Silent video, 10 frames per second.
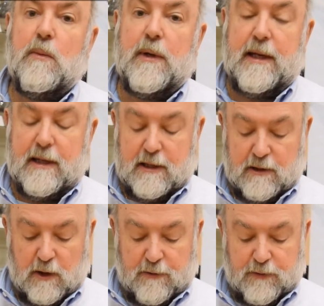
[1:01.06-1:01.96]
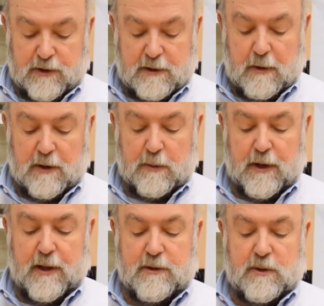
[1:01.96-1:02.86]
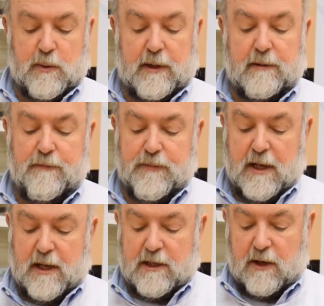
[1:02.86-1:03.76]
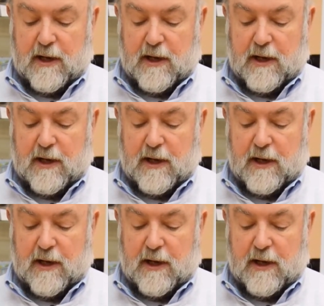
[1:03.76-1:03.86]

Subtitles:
we can offer you to supply you one of those as well. So